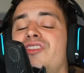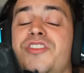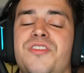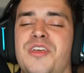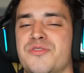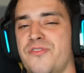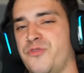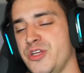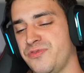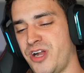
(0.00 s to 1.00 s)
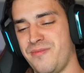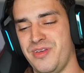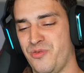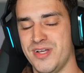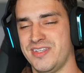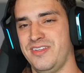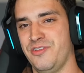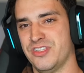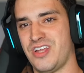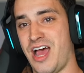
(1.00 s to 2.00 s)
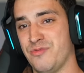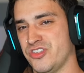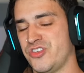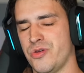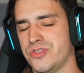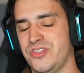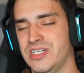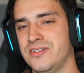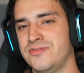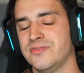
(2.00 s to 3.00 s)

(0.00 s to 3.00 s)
Did you think it was a freeze frame? It wasn't. It was. I was so still.